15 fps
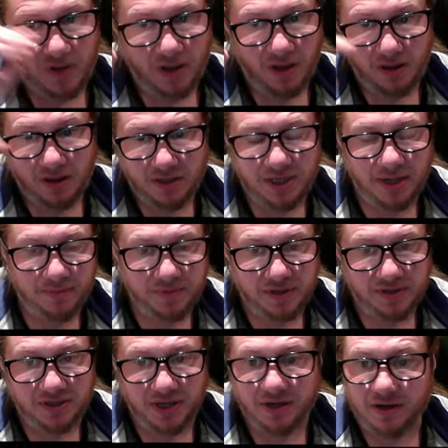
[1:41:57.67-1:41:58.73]
Attempting
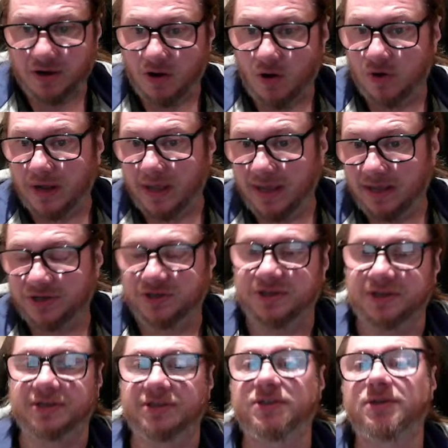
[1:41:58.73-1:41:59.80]
take on
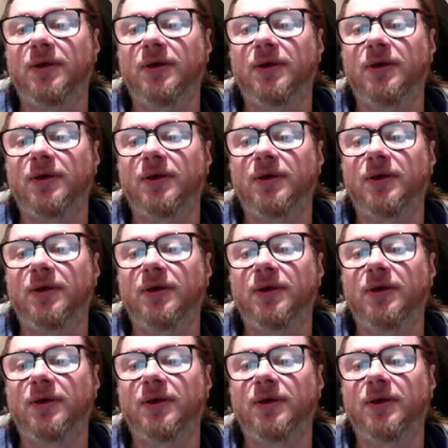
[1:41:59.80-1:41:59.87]
h6.